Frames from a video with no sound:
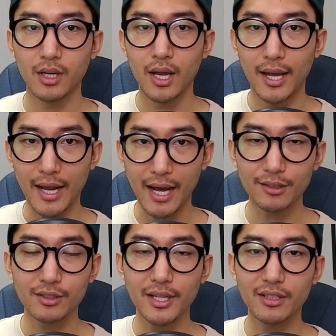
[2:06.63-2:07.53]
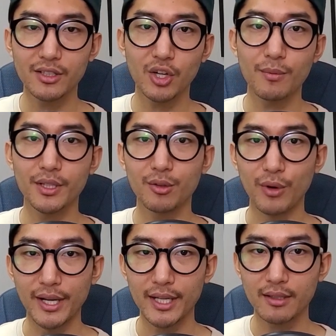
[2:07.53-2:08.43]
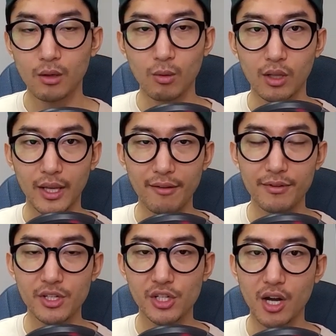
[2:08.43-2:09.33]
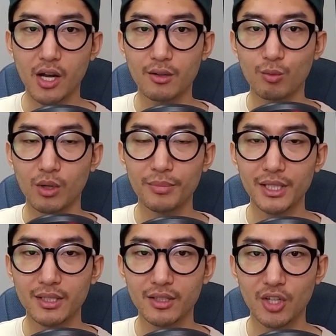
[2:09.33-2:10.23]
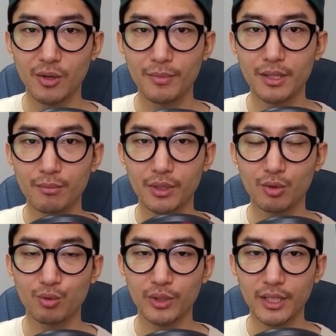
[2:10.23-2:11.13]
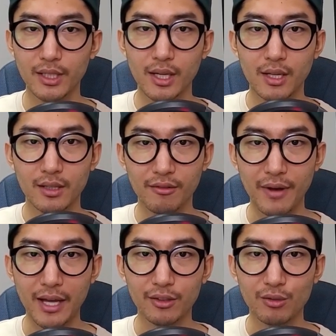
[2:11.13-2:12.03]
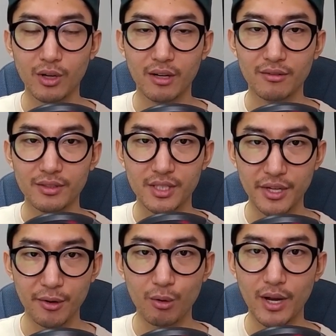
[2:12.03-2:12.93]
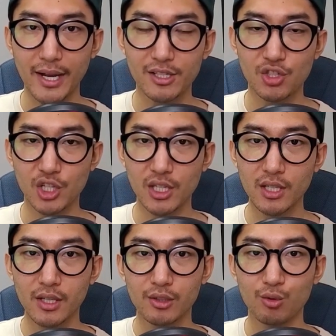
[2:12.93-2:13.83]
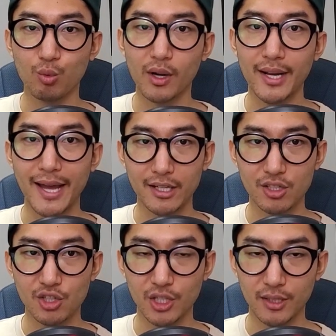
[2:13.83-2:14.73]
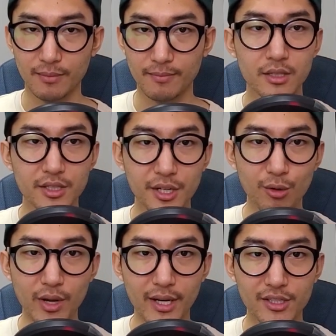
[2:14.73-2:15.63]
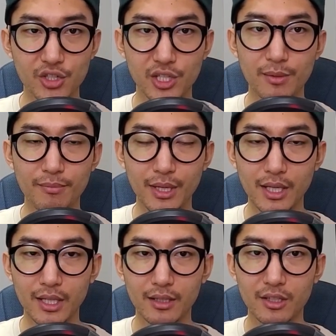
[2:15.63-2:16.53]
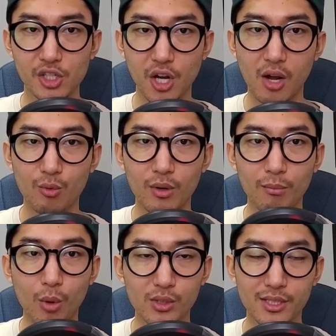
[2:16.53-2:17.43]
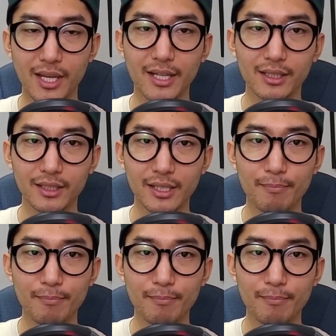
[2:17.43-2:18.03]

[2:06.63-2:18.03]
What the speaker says: And how do they determine the rating? Well, every shot will be determined between the value of 0xg to 1xg. 0xg meaning the shot will most likely